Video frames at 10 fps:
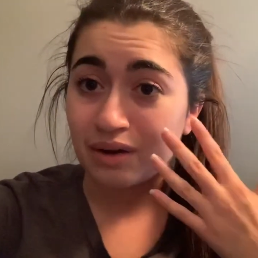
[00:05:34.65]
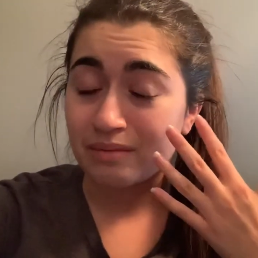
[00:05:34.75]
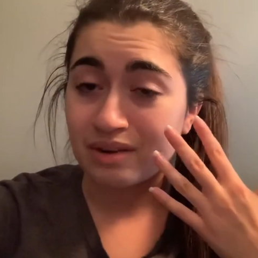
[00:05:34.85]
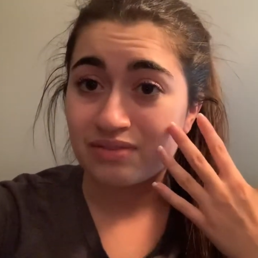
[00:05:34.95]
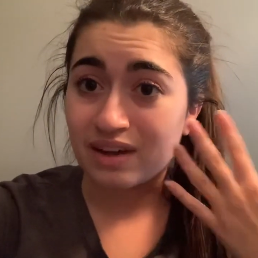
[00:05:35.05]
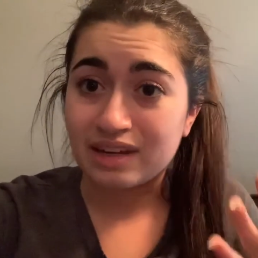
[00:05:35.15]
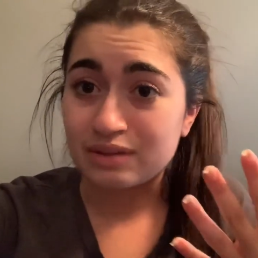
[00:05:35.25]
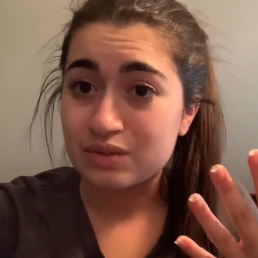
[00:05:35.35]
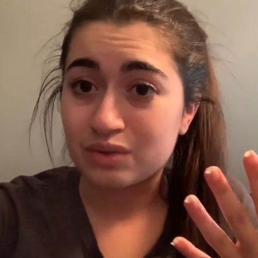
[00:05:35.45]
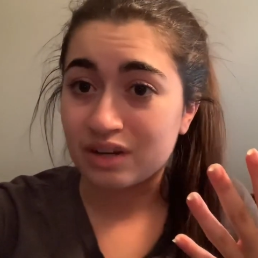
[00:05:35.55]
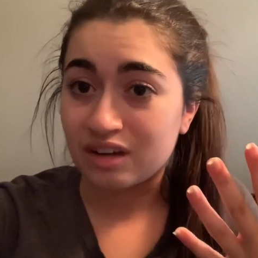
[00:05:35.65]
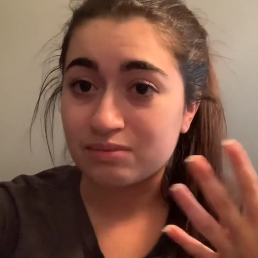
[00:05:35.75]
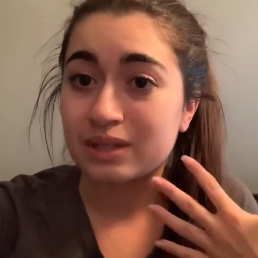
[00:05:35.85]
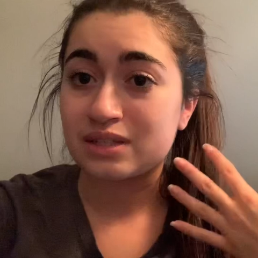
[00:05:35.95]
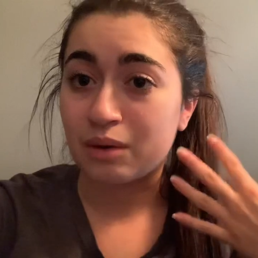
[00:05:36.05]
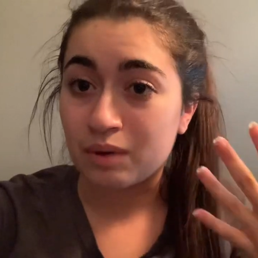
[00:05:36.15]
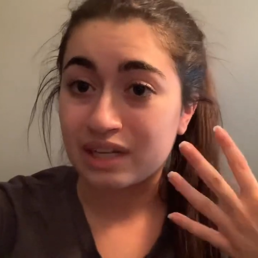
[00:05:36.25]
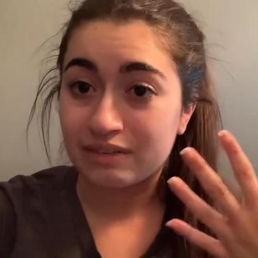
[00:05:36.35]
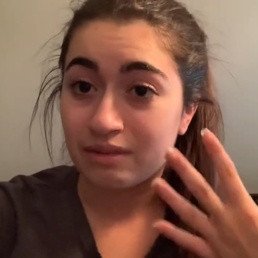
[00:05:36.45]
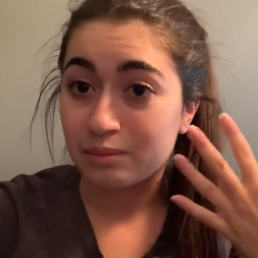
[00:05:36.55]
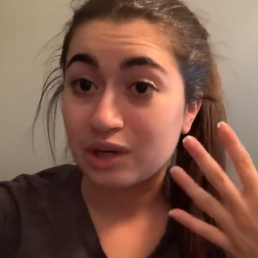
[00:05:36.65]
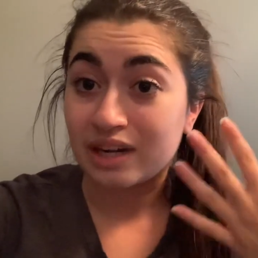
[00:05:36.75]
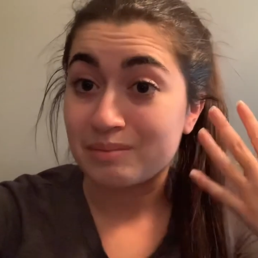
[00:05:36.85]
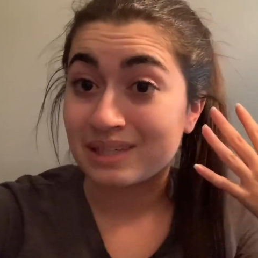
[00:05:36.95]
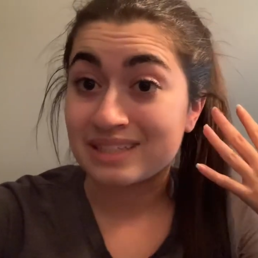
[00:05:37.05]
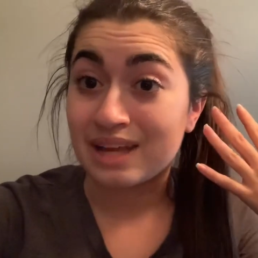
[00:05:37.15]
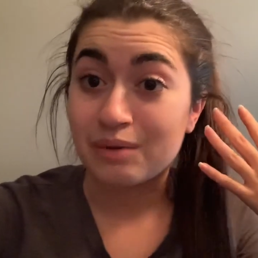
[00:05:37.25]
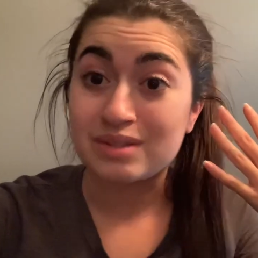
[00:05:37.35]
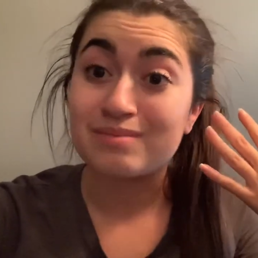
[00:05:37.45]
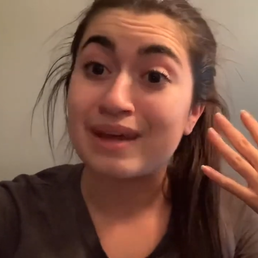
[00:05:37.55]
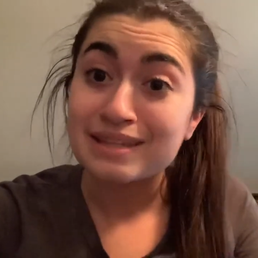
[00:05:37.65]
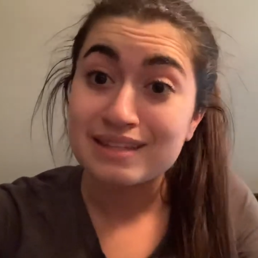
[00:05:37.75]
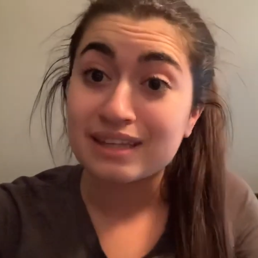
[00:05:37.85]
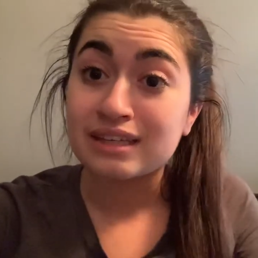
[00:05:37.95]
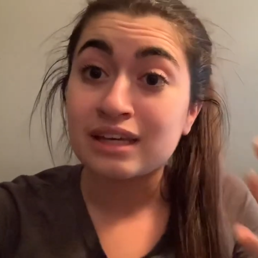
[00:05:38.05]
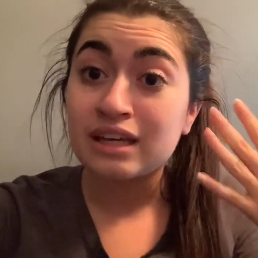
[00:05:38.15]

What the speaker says: I'm gonna find out soon enough because I want to give them credit because that was amazing.